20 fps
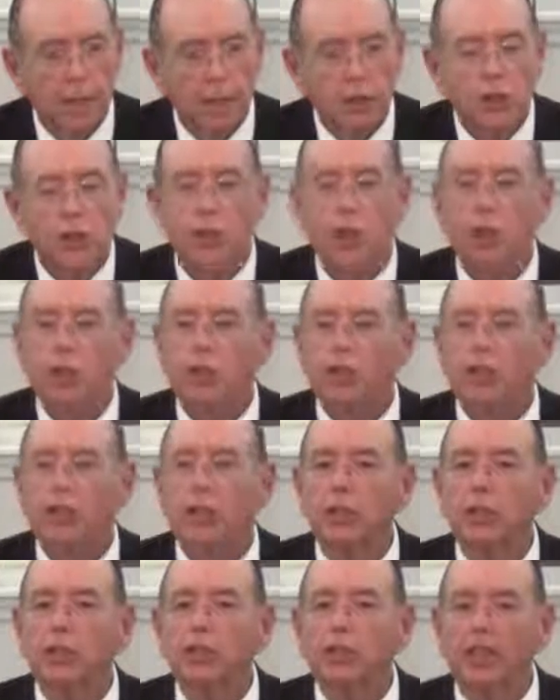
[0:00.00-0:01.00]

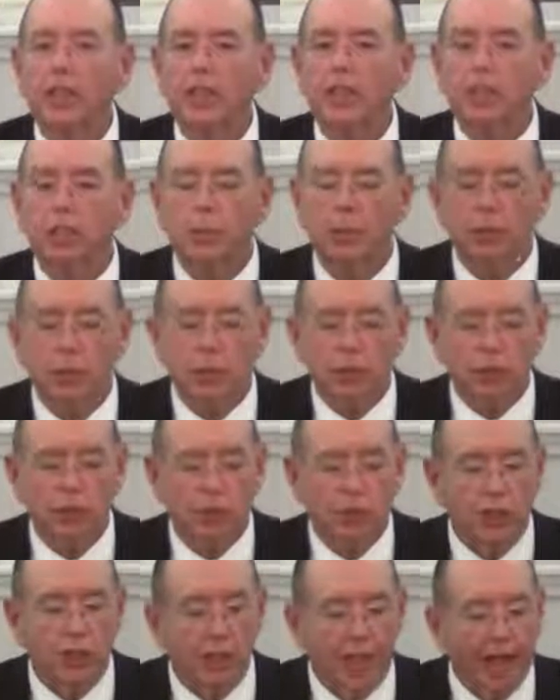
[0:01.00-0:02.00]
Choosing New Testament
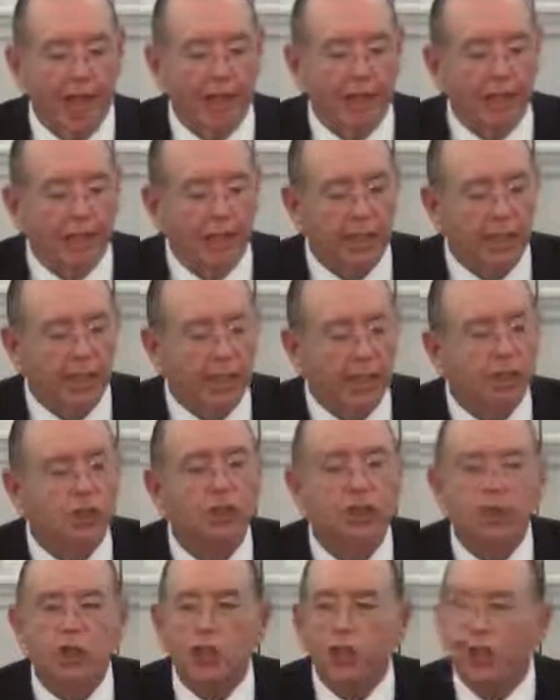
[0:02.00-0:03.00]
Christianity
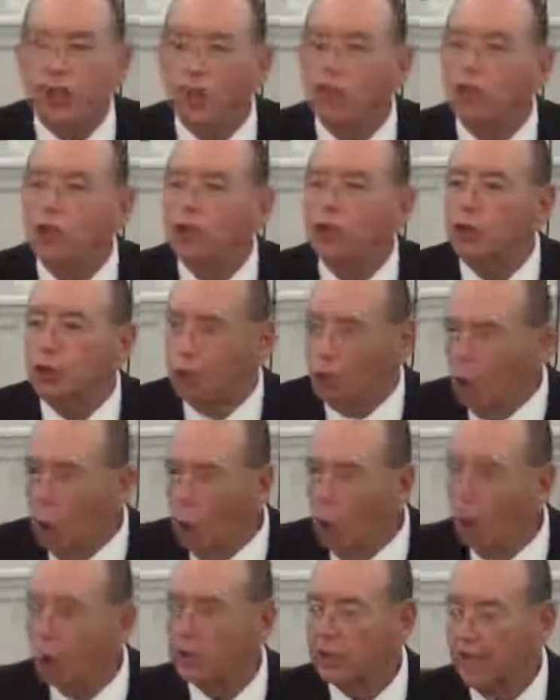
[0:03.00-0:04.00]
is to choose the
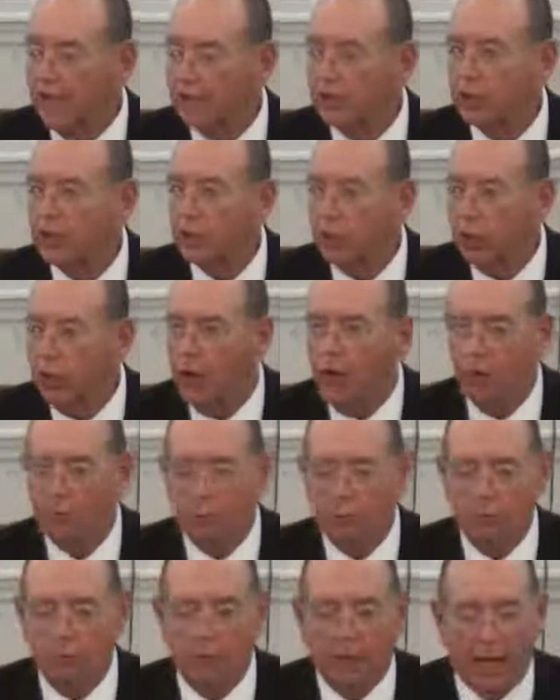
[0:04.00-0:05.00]
road less
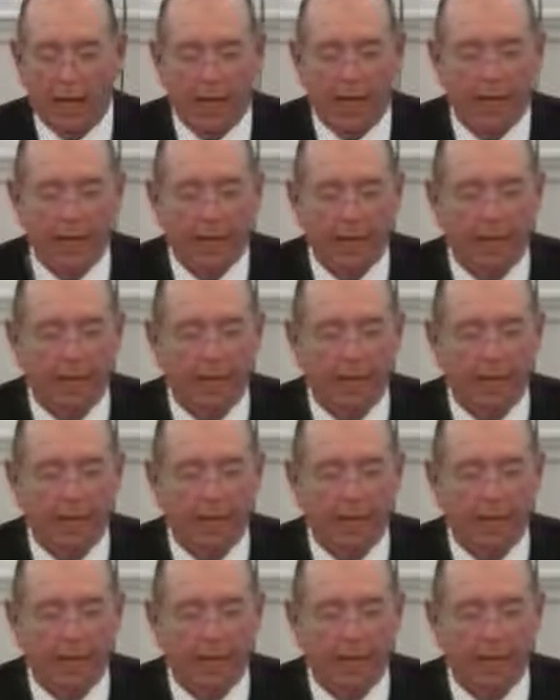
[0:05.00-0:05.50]
traveled by.